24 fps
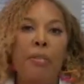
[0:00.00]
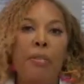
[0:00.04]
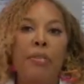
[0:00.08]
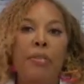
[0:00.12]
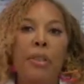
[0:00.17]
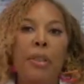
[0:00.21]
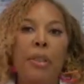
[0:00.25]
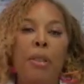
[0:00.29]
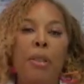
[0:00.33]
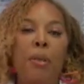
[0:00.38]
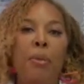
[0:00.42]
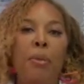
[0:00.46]

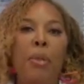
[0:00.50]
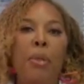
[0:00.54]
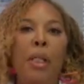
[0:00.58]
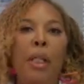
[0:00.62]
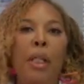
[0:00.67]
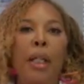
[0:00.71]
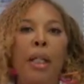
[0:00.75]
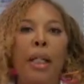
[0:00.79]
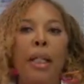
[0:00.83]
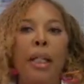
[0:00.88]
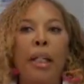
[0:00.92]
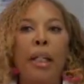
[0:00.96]
So
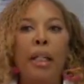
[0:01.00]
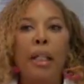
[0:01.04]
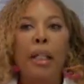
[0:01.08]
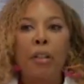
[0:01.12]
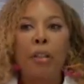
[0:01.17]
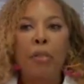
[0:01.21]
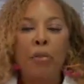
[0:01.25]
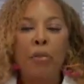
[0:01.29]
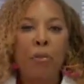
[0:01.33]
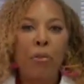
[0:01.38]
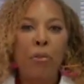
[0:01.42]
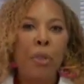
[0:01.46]
it
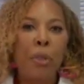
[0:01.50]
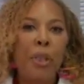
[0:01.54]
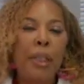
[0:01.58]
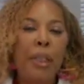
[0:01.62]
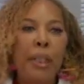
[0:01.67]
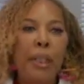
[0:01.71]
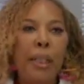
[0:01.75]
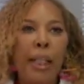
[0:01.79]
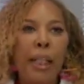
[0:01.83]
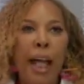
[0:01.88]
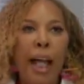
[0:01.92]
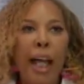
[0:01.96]
can
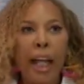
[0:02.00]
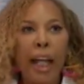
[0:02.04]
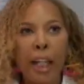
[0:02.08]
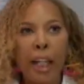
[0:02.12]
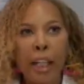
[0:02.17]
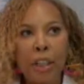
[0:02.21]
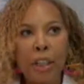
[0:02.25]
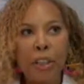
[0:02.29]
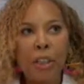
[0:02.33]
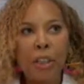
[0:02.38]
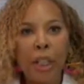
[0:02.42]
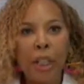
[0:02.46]
really, I
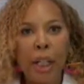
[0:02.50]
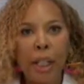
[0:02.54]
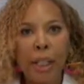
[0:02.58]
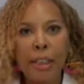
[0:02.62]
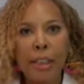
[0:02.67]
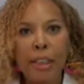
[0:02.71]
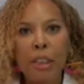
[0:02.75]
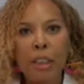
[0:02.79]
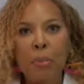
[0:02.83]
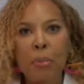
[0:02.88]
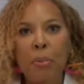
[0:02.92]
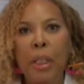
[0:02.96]

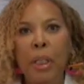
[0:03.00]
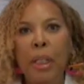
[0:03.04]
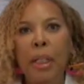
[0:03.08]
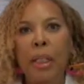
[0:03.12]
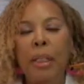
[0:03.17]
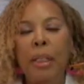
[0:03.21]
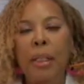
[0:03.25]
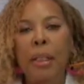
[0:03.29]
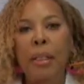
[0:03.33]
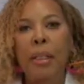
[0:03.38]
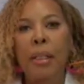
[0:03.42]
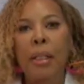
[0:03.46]

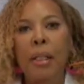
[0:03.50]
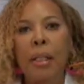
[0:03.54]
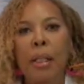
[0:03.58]
underestimated